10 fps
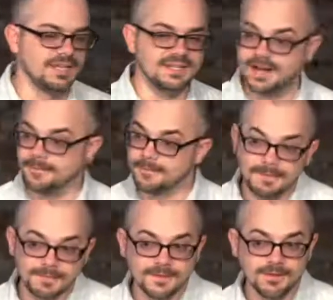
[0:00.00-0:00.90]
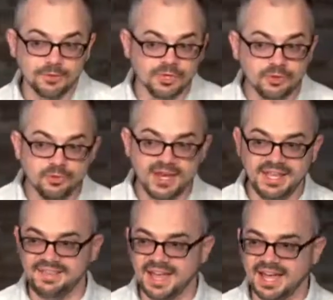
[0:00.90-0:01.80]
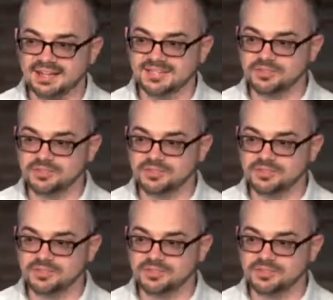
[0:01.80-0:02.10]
Now, when you read that,